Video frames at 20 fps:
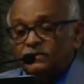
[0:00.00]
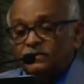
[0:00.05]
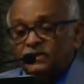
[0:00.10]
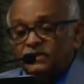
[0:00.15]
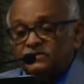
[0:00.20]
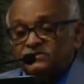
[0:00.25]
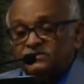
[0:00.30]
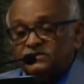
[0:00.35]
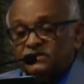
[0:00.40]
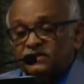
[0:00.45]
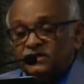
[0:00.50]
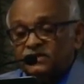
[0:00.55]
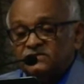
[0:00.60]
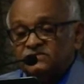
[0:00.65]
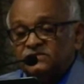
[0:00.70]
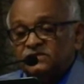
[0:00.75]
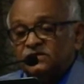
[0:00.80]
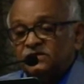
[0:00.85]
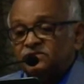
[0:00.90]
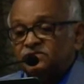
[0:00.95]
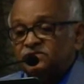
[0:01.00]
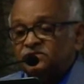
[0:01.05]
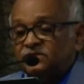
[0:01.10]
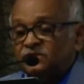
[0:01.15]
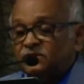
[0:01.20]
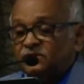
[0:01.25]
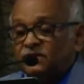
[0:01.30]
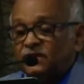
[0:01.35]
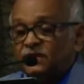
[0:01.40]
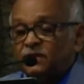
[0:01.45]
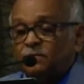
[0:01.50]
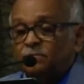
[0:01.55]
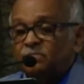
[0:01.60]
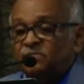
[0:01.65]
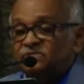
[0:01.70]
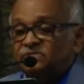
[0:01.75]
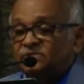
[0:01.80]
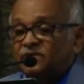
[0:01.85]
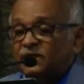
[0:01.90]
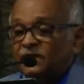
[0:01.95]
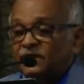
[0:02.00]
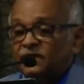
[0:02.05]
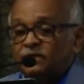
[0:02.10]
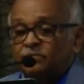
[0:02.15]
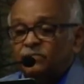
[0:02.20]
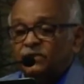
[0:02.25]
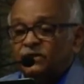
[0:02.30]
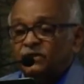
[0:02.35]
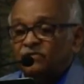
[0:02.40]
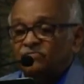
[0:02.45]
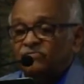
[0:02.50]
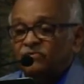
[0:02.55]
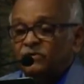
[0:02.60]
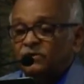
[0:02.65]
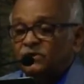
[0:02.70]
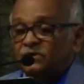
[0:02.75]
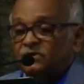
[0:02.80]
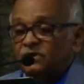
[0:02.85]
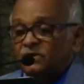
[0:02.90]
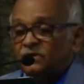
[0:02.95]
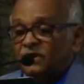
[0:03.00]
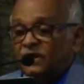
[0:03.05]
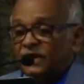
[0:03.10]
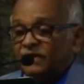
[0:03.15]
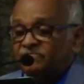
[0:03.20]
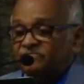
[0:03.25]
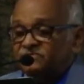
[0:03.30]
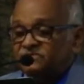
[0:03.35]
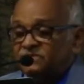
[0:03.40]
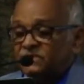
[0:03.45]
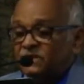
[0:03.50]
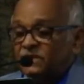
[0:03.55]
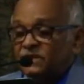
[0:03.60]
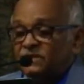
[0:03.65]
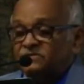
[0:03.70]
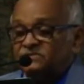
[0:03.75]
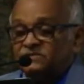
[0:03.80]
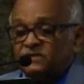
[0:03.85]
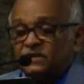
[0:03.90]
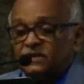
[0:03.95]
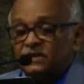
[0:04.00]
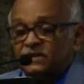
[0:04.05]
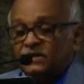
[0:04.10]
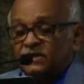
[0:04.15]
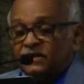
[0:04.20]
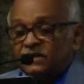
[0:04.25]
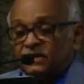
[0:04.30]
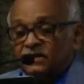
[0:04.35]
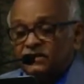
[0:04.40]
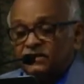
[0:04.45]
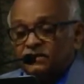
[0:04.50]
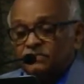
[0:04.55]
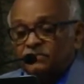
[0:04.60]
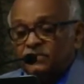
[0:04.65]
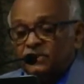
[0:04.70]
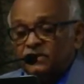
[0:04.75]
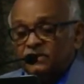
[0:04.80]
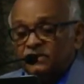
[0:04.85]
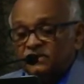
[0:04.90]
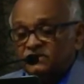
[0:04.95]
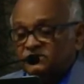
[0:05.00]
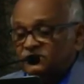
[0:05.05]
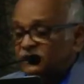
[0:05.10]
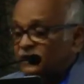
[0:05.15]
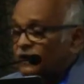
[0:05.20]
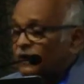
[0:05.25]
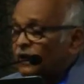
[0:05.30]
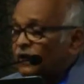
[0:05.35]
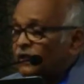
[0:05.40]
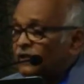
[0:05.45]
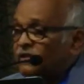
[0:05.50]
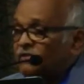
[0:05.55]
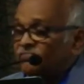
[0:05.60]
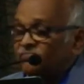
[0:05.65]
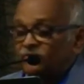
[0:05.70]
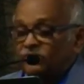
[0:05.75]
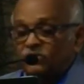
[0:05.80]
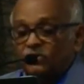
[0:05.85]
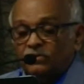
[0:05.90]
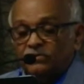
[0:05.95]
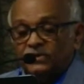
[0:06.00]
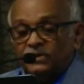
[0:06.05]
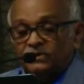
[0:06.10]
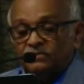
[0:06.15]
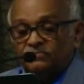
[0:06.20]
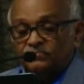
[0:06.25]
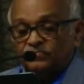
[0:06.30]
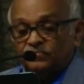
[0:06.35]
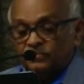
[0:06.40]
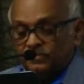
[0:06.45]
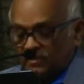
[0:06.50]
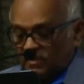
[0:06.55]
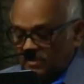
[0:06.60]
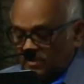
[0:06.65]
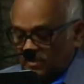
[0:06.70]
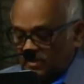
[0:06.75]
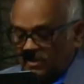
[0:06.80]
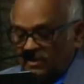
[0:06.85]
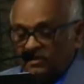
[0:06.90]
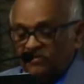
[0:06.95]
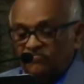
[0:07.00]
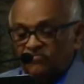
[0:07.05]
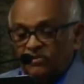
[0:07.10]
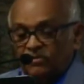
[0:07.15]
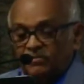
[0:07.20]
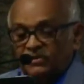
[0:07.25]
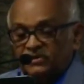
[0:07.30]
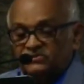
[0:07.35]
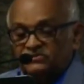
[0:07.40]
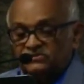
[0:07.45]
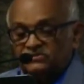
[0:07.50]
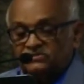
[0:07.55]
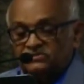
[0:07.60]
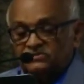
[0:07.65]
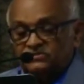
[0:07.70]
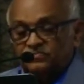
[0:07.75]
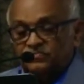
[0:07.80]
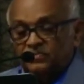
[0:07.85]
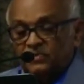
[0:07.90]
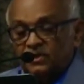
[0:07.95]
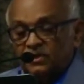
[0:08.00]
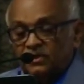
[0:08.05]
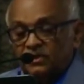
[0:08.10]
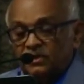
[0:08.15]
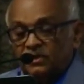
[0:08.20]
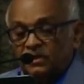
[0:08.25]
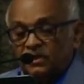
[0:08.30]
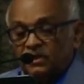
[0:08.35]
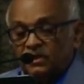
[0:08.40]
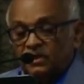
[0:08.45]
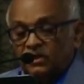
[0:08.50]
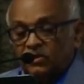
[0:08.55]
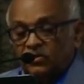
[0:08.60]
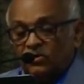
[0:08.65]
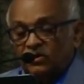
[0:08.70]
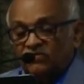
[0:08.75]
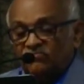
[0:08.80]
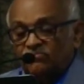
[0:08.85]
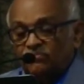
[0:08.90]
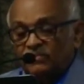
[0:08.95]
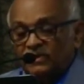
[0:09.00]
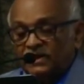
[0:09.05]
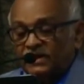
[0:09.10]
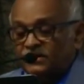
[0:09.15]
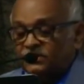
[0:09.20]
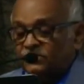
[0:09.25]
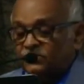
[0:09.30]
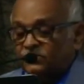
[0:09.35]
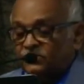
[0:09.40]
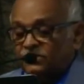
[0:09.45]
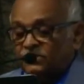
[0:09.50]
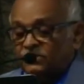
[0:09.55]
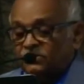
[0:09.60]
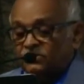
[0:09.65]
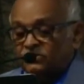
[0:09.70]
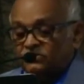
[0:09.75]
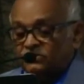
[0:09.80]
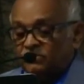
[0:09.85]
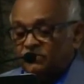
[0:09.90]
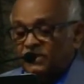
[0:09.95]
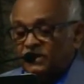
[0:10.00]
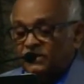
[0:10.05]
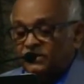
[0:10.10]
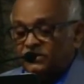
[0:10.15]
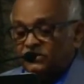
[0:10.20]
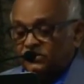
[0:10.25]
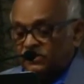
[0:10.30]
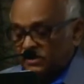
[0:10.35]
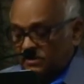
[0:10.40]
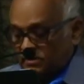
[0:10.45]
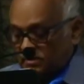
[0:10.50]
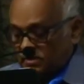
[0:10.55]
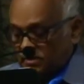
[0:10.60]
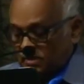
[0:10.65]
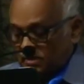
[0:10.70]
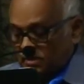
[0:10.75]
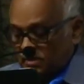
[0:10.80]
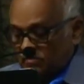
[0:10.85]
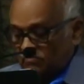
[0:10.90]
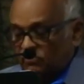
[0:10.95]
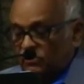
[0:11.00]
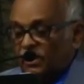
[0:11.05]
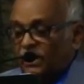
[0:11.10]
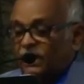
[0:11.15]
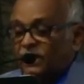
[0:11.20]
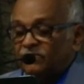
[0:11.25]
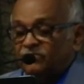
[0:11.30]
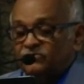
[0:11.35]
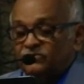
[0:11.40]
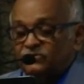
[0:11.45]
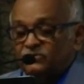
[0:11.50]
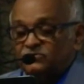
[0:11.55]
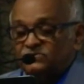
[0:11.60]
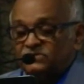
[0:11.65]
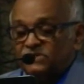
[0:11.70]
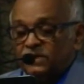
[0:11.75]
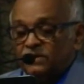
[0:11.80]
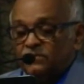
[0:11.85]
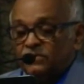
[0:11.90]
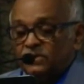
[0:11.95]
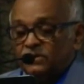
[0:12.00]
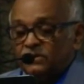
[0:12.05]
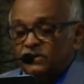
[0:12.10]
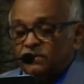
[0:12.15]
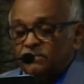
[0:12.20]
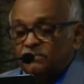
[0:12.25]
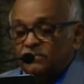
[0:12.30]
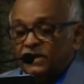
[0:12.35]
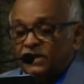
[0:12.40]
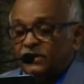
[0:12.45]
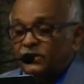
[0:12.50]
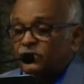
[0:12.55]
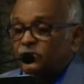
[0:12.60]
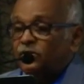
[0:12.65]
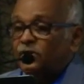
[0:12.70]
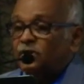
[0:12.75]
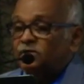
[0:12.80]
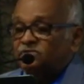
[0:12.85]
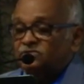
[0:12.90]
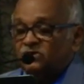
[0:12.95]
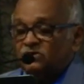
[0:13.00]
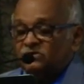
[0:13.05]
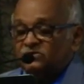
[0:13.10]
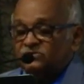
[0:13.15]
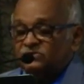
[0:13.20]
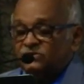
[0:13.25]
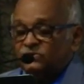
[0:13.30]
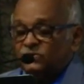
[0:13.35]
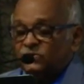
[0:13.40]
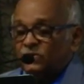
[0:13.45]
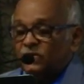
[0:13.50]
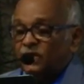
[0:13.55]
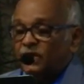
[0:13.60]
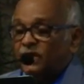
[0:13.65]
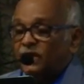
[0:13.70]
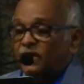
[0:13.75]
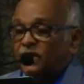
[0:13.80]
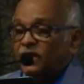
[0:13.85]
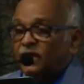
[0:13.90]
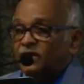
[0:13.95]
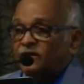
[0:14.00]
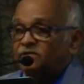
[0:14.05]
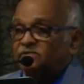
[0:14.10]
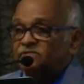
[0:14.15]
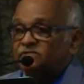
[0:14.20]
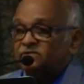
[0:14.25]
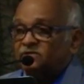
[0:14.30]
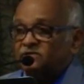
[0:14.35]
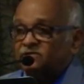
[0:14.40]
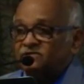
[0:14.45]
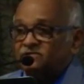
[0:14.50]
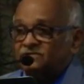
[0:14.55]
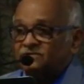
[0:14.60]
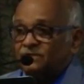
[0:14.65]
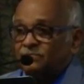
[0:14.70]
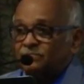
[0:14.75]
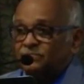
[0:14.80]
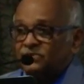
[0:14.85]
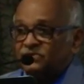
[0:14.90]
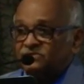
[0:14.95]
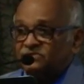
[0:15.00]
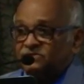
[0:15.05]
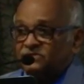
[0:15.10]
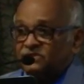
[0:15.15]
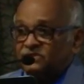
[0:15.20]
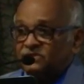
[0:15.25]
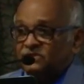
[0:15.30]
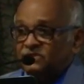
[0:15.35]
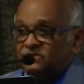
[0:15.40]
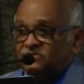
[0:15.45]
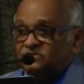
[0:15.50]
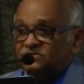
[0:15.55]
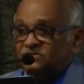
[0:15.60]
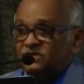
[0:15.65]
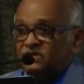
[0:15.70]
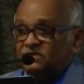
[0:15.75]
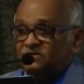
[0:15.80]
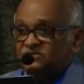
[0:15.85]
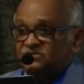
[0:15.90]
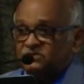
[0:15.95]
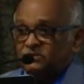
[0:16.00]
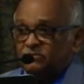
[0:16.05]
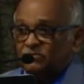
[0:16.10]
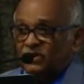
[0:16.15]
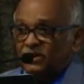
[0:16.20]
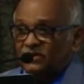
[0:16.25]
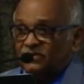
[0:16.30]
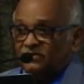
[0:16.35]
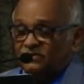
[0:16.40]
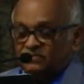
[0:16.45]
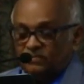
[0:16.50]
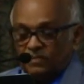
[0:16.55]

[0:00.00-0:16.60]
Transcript: There is increasing concern that misalignment of lifestyle and circadian rhythm is an underlying phenomenon. Inflammations, role of melatonin. You know, the melatonin would allow you to sleep. Melatonin is also a cancer suppressor gene stimulant.